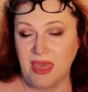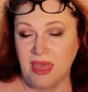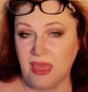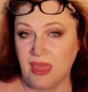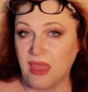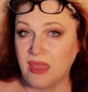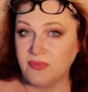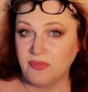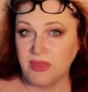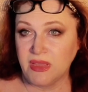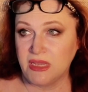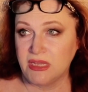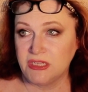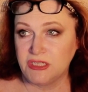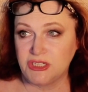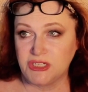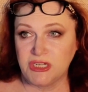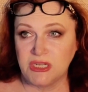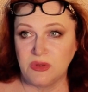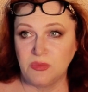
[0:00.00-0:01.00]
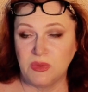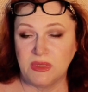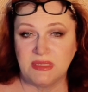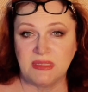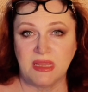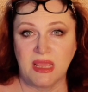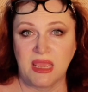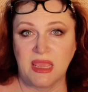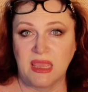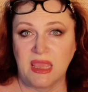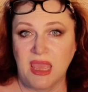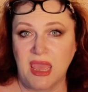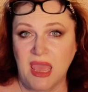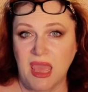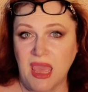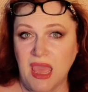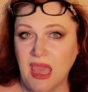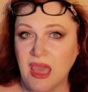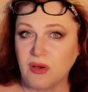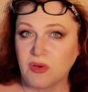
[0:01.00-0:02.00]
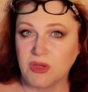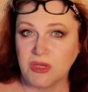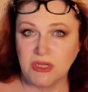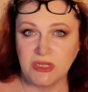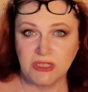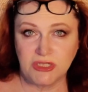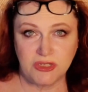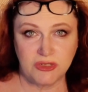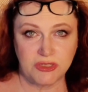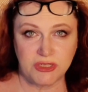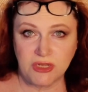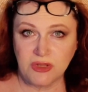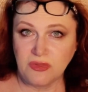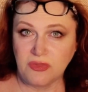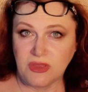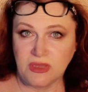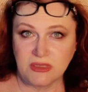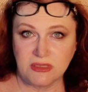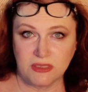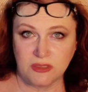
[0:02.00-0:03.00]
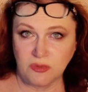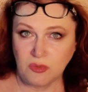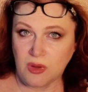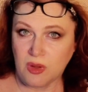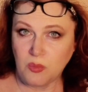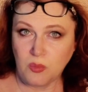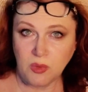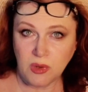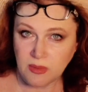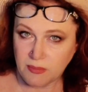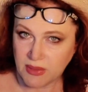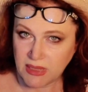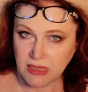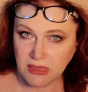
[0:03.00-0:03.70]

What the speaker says: And then she would say, "How could you do this to a woman?"